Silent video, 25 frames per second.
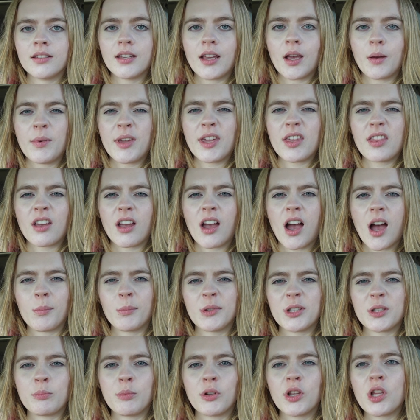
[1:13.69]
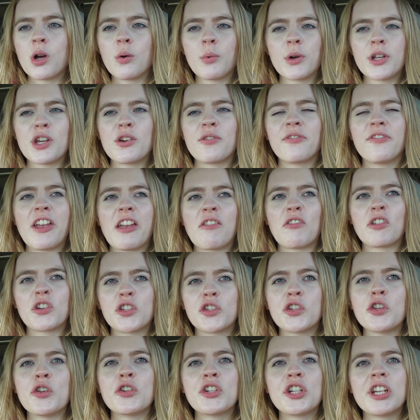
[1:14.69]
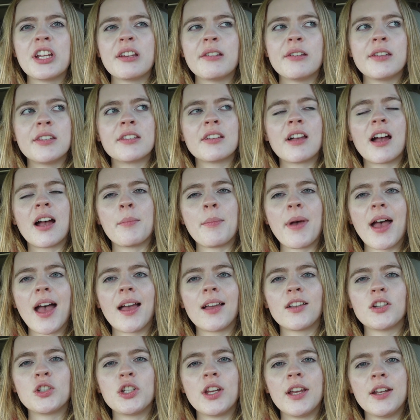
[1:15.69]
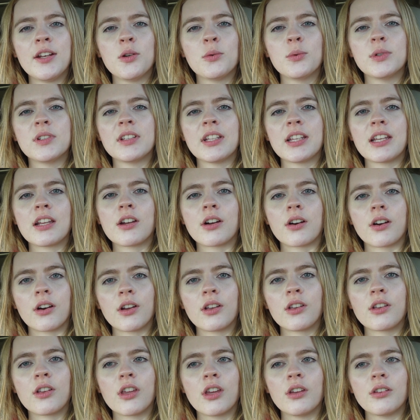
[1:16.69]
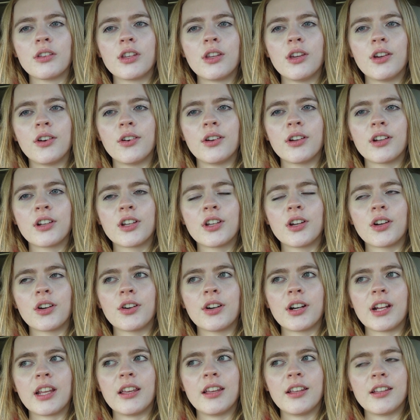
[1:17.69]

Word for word: Tell me in the comments below what your favorite sushi is. I'm genuinely cur cur cur